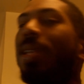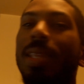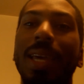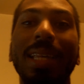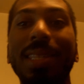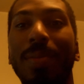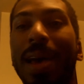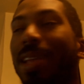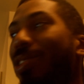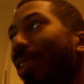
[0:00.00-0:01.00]
you get to
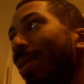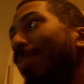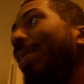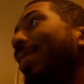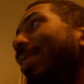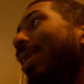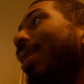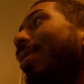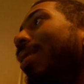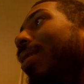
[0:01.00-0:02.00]
customize your NPC.
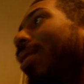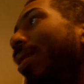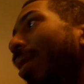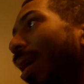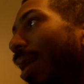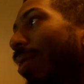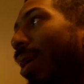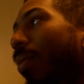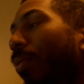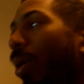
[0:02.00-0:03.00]

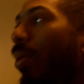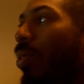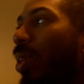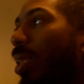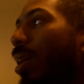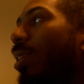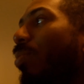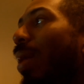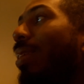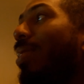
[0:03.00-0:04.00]
And you get to
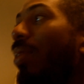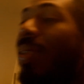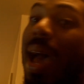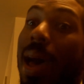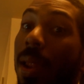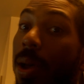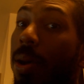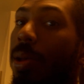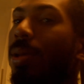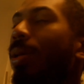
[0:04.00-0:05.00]
customize their
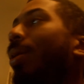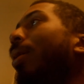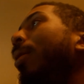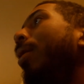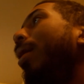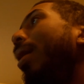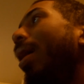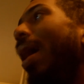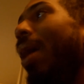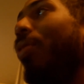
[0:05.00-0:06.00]
dialogue.
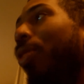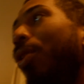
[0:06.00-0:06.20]
At